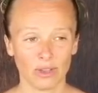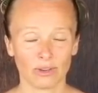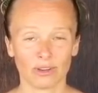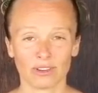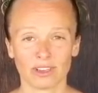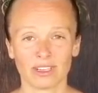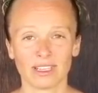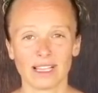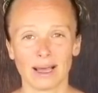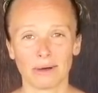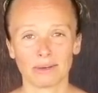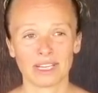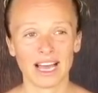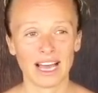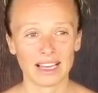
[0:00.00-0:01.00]
You're not
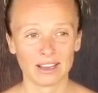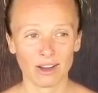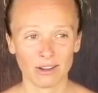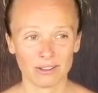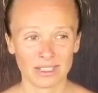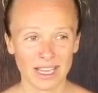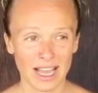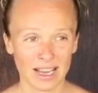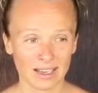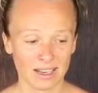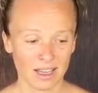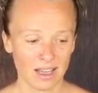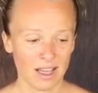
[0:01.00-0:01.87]
allowed eye contact.